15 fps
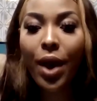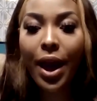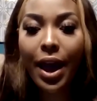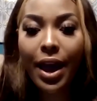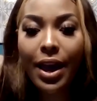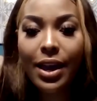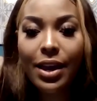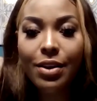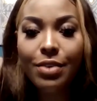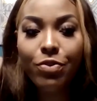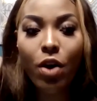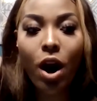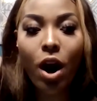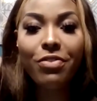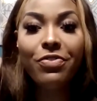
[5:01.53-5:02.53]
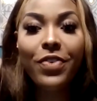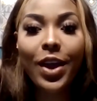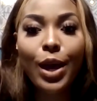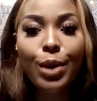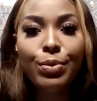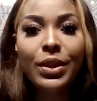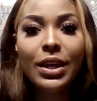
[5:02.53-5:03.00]
the way for our
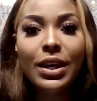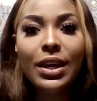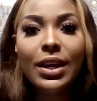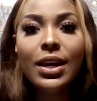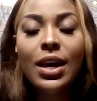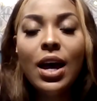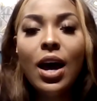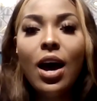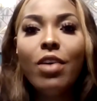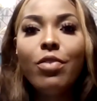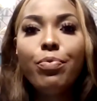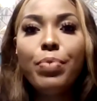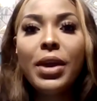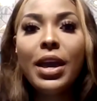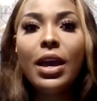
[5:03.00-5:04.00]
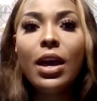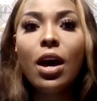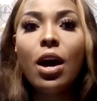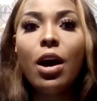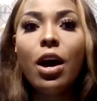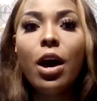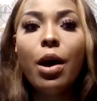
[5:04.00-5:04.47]
family of
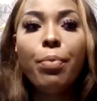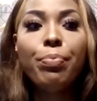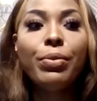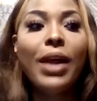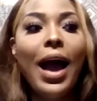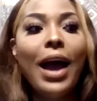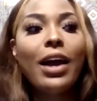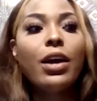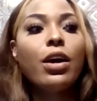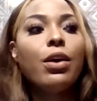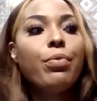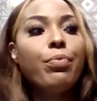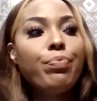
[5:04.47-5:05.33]
being a, a black